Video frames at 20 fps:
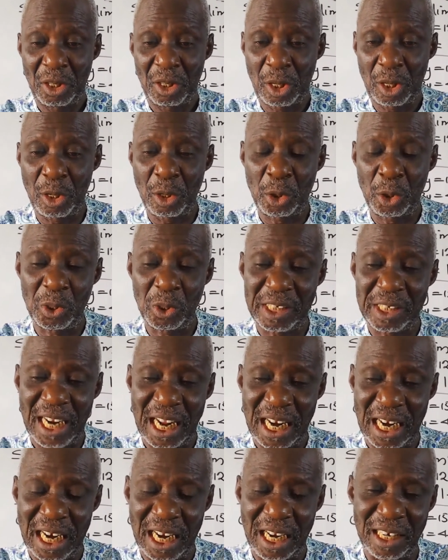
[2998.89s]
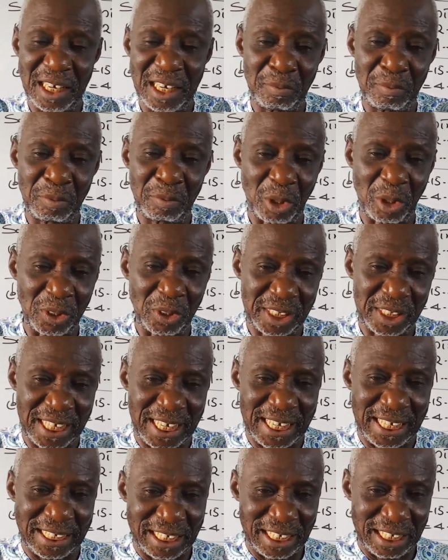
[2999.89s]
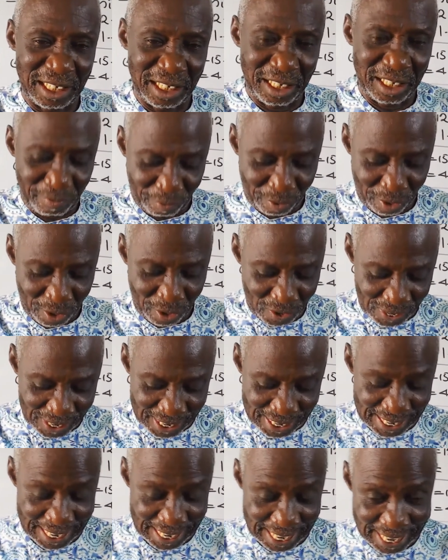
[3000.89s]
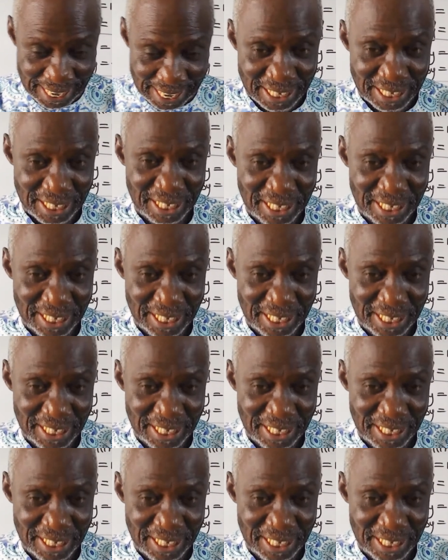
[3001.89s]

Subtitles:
you don't allow them to stay till the following day.